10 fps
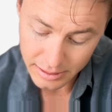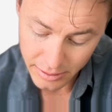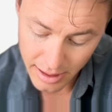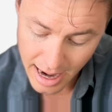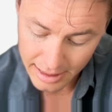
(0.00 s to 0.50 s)
so
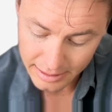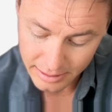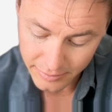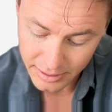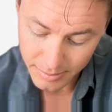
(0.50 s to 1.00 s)
our axis
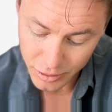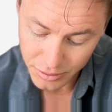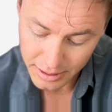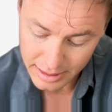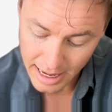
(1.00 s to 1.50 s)
of
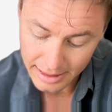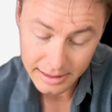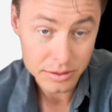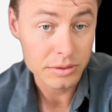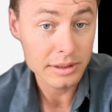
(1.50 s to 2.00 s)
symmetry is x
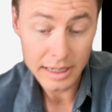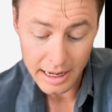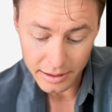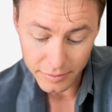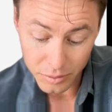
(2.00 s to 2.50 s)
equals
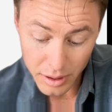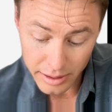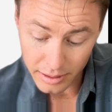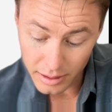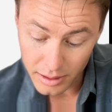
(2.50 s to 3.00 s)
-1.